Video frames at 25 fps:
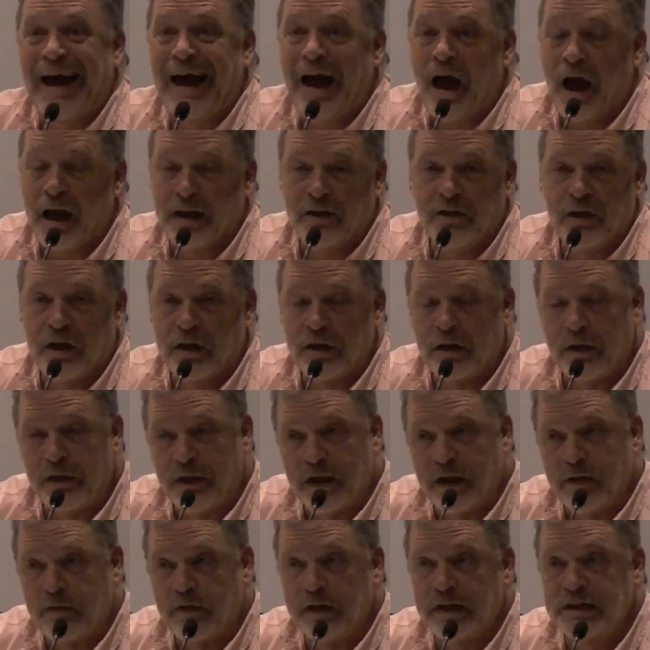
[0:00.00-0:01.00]
I tend to
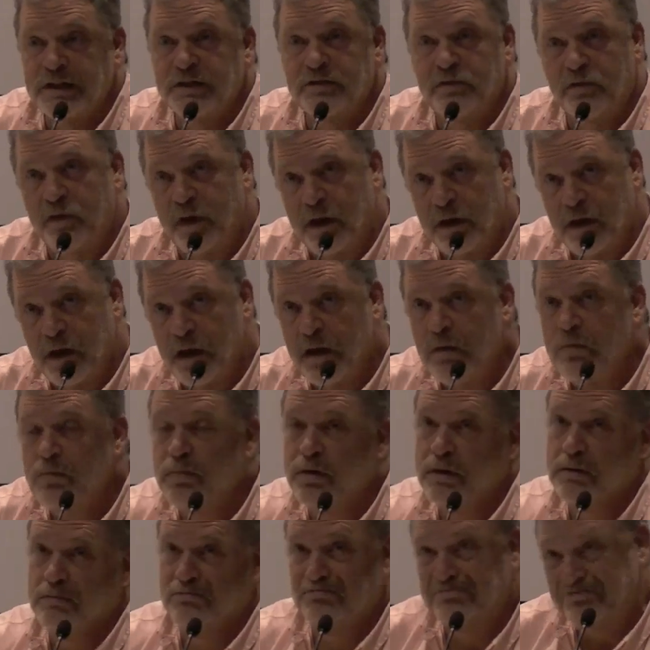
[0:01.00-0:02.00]
think of it as funny,
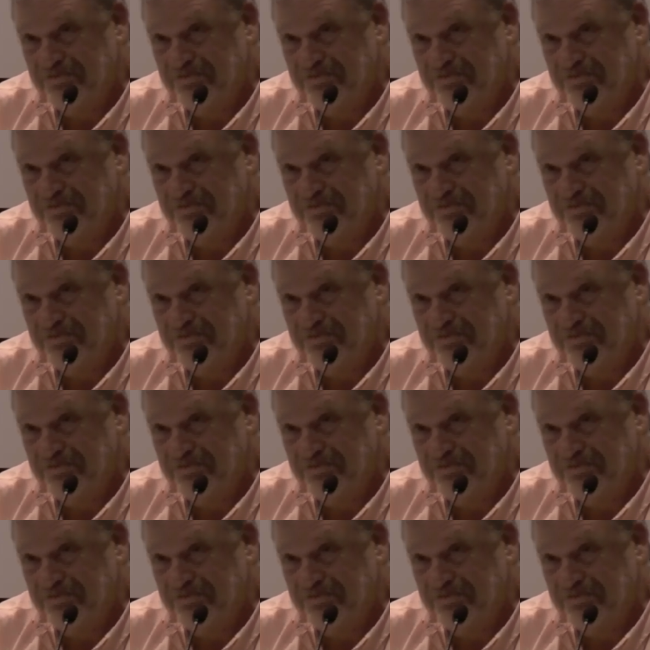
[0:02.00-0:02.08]
but...